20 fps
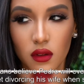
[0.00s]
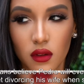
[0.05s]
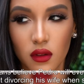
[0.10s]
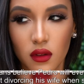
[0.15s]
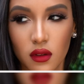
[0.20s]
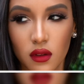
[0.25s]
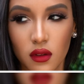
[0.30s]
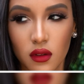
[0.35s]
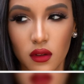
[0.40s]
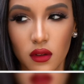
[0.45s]

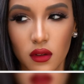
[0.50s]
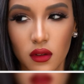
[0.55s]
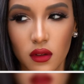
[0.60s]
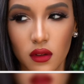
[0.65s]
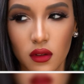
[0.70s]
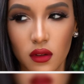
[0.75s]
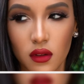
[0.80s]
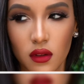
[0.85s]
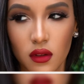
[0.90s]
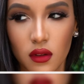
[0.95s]

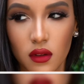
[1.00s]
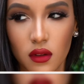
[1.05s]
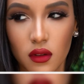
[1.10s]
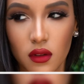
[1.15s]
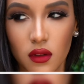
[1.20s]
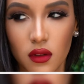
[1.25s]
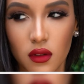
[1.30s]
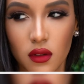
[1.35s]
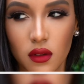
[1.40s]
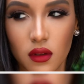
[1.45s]

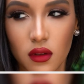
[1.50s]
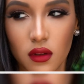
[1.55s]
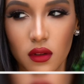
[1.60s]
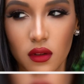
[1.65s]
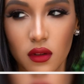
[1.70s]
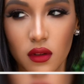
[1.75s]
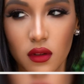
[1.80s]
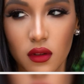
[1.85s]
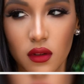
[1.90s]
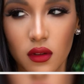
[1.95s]

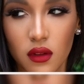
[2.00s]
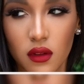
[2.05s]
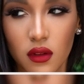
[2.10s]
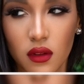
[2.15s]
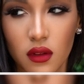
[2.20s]
Nobody speaks.